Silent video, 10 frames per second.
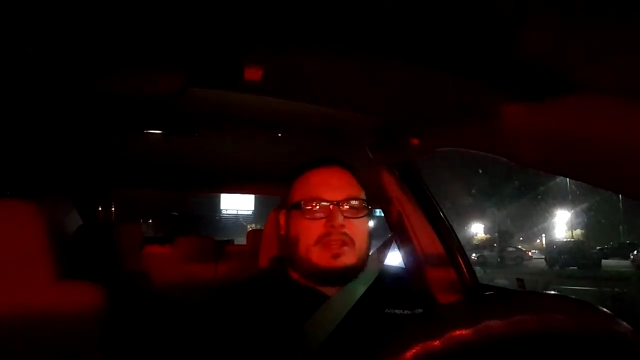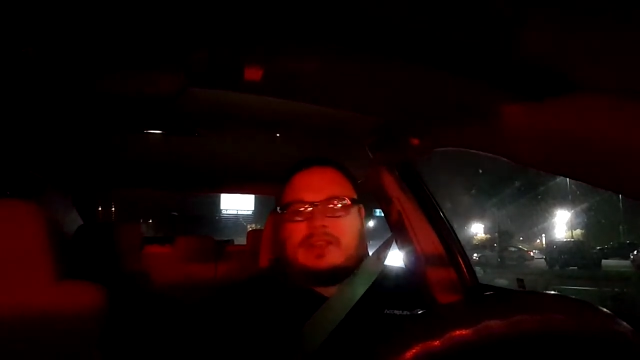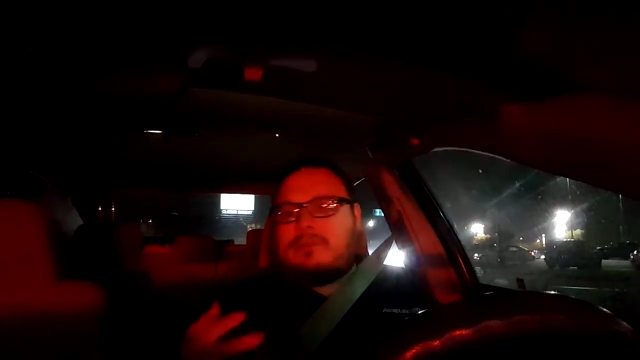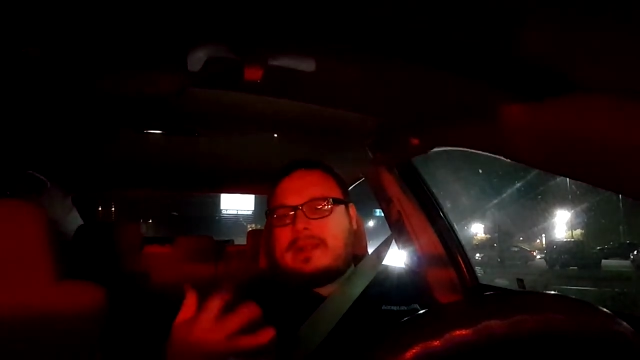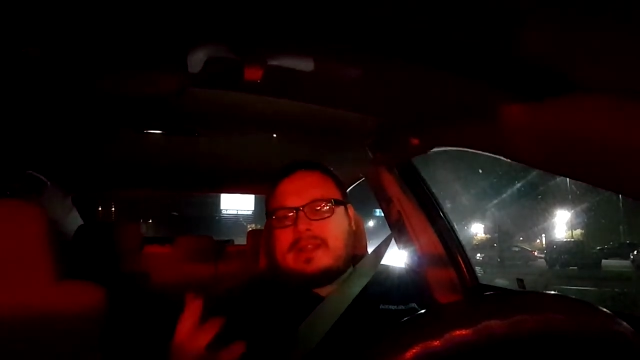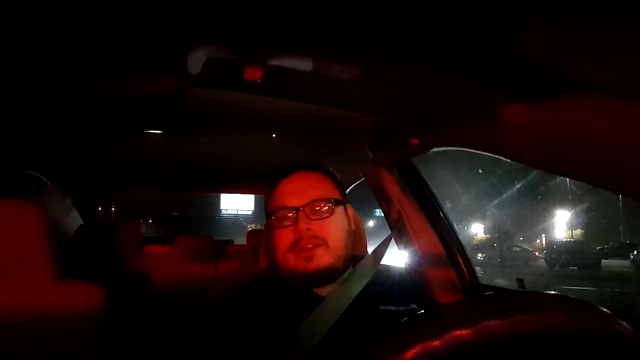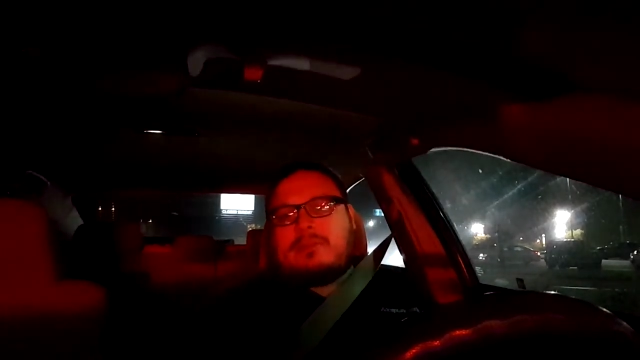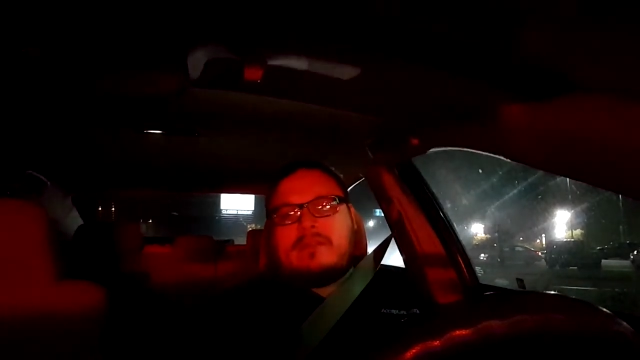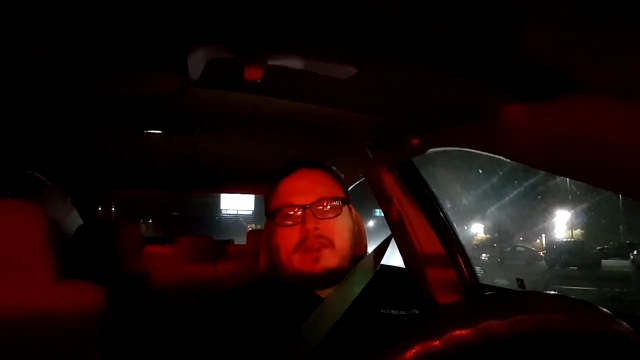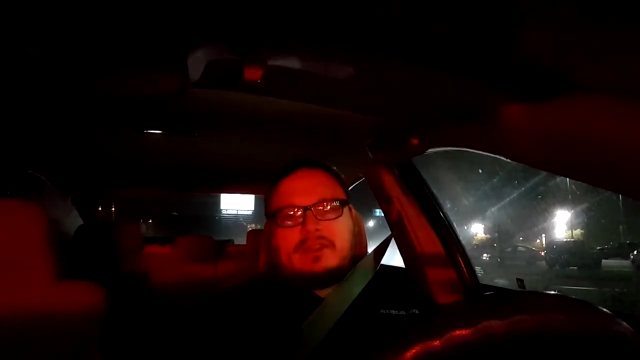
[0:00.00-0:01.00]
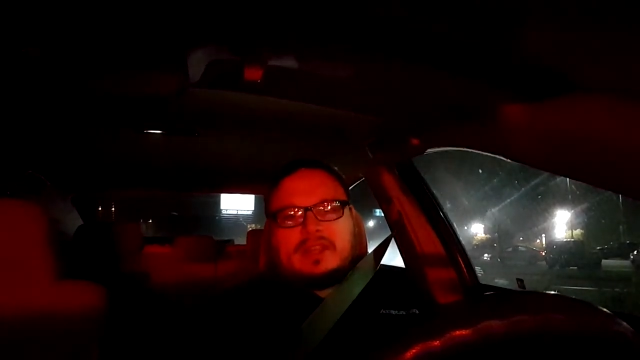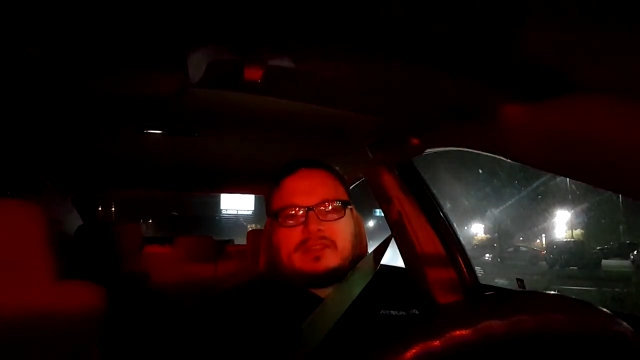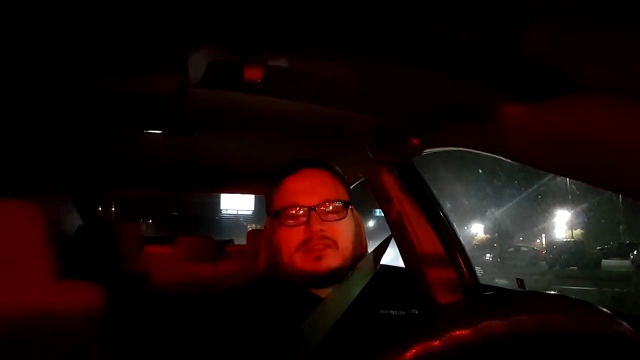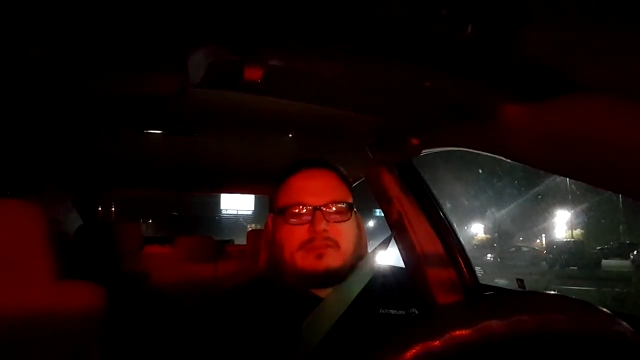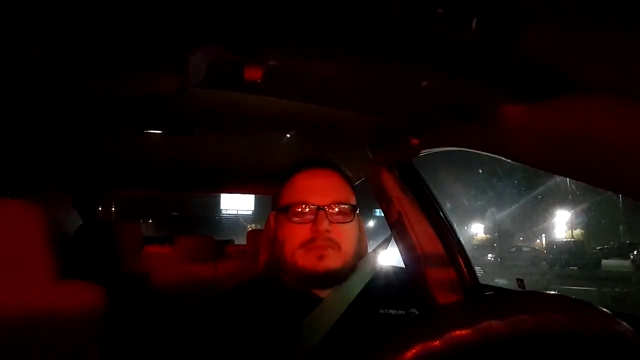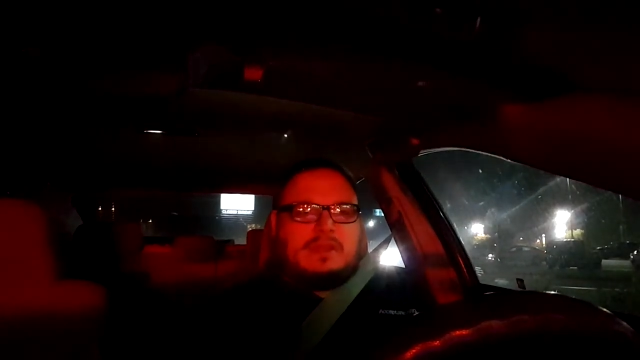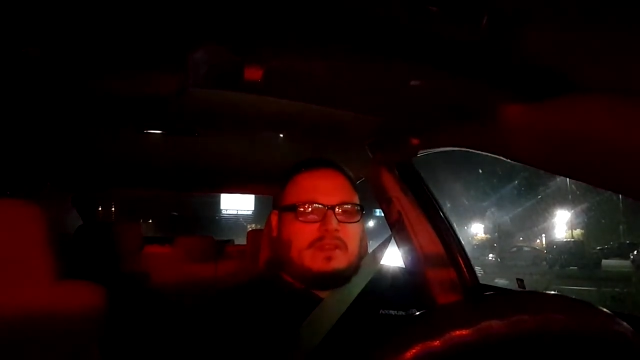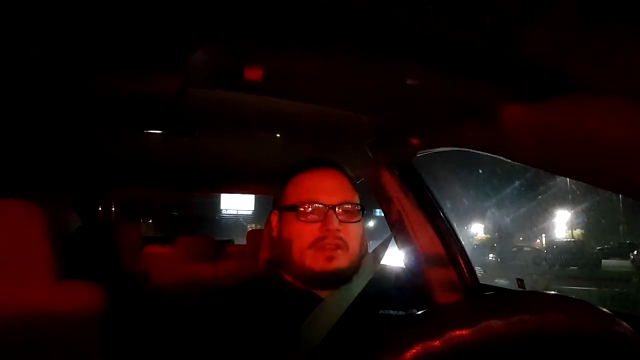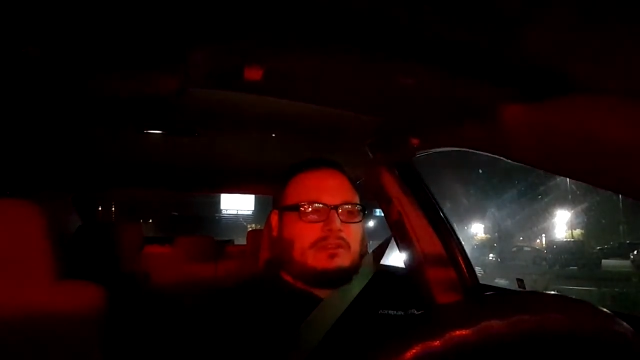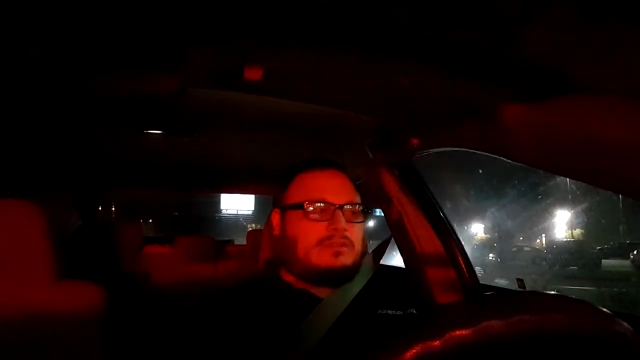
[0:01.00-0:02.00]
little by little, maybe I'll get there.
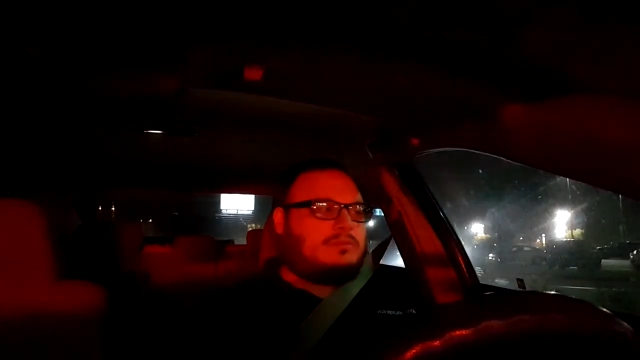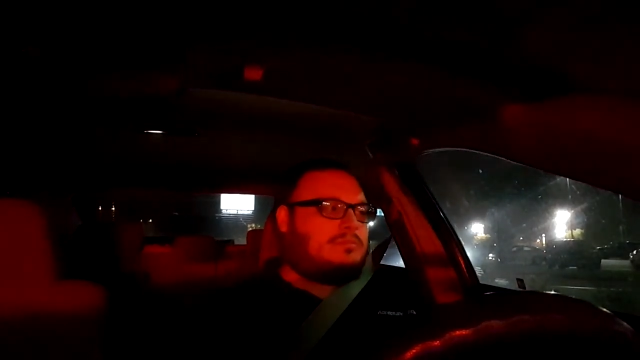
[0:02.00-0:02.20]
Maybe I'll